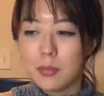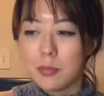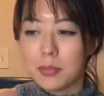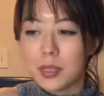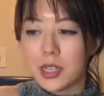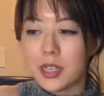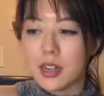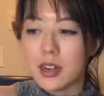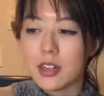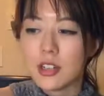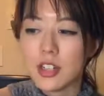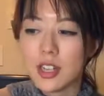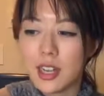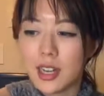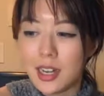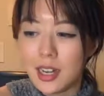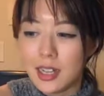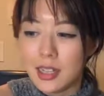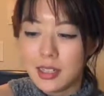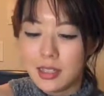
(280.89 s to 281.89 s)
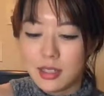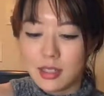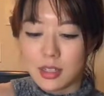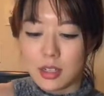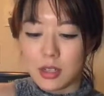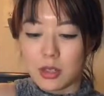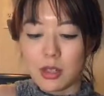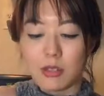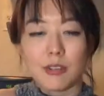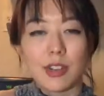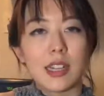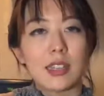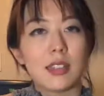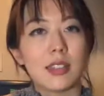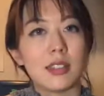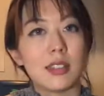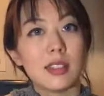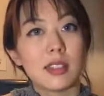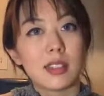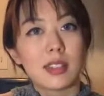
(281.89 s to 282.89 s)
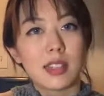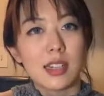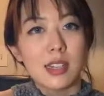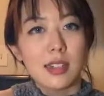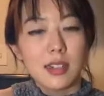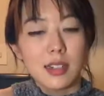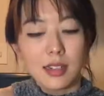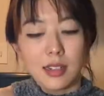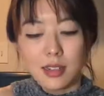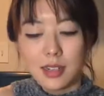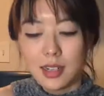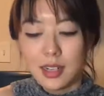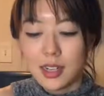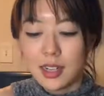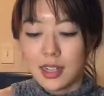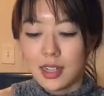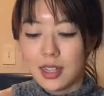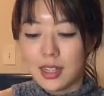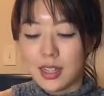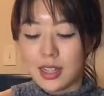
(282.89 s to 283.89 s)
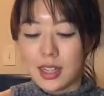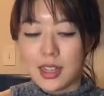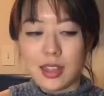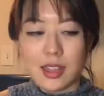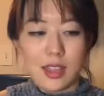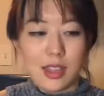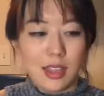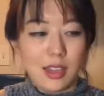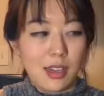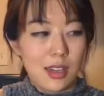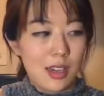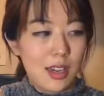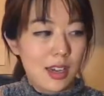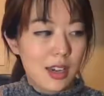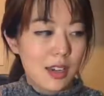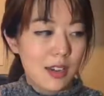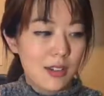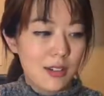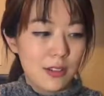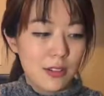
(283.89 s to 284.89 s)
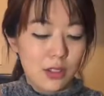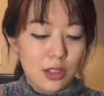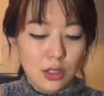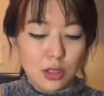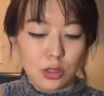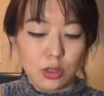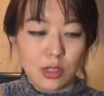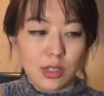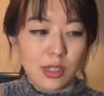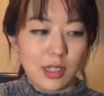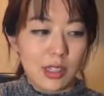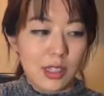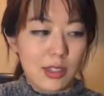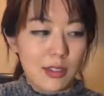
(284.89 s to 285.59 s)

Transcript: put it on your hands so the rice doesn't stick. And then just sort of